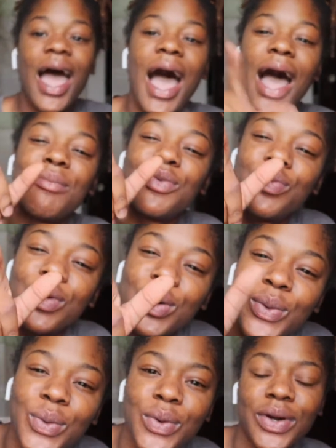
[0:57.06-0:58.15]
I'm gonna
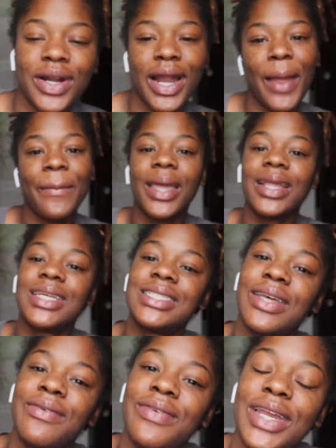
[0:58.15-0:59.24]
record and make this
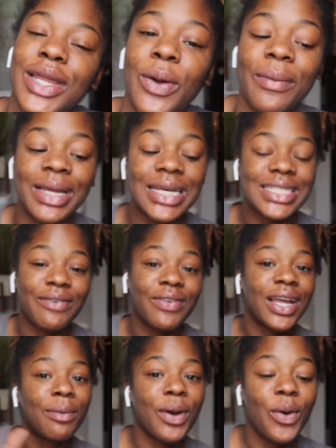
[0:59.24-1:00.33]
a video, because if it
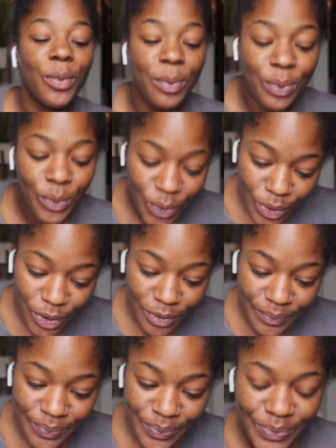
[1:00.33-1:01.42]
come out
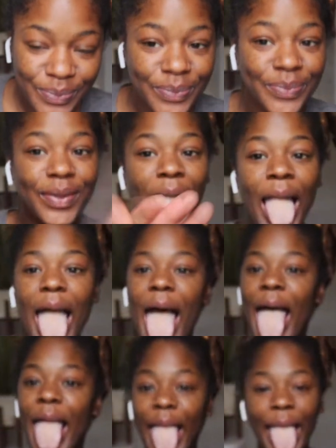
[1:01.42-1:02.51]
bomb,
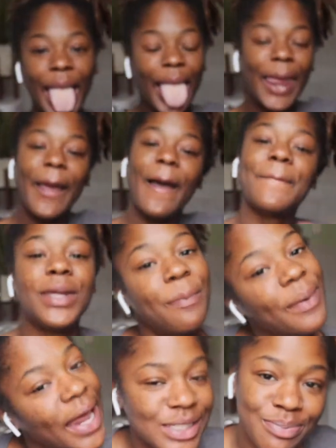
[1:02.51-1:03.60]
I'm gonna be the
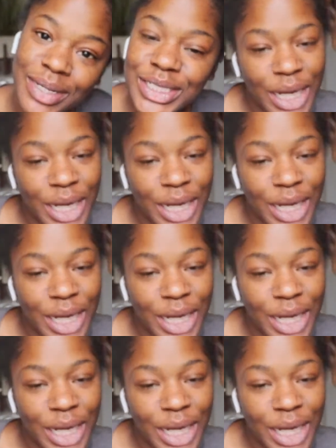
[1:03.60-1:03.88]
baddest bitch